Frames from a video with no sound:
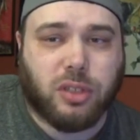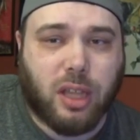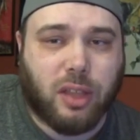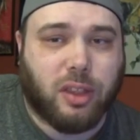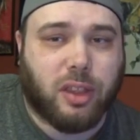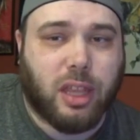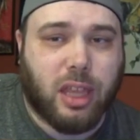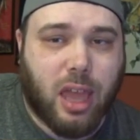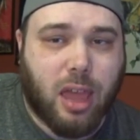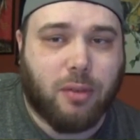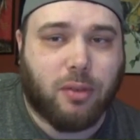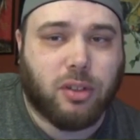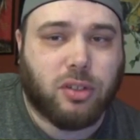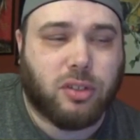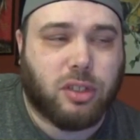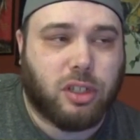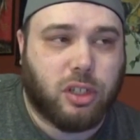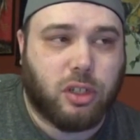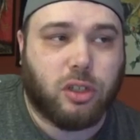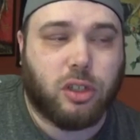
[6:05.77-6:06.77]
sound that they gave
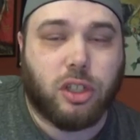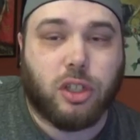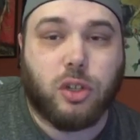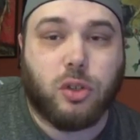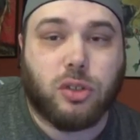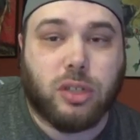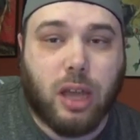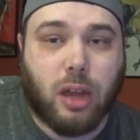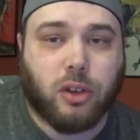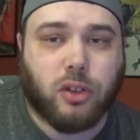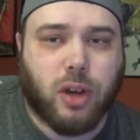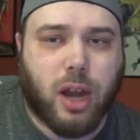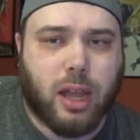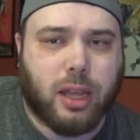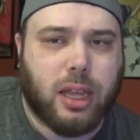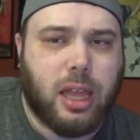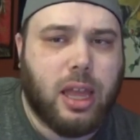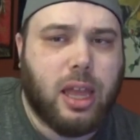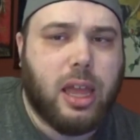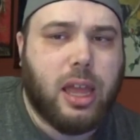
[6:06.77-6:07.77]
us, the new
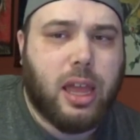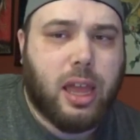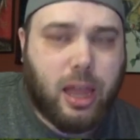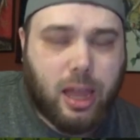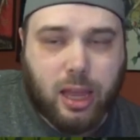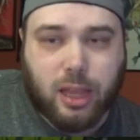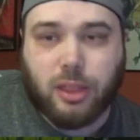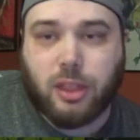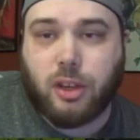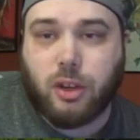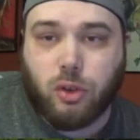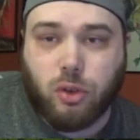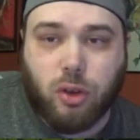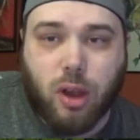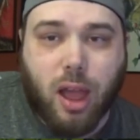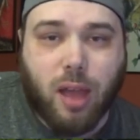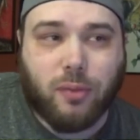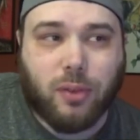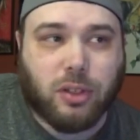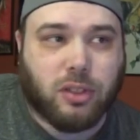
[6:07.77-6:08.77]
soundtrack and the new
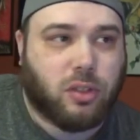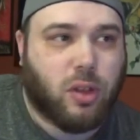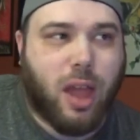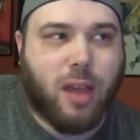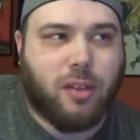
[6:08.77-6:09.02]
graphics, so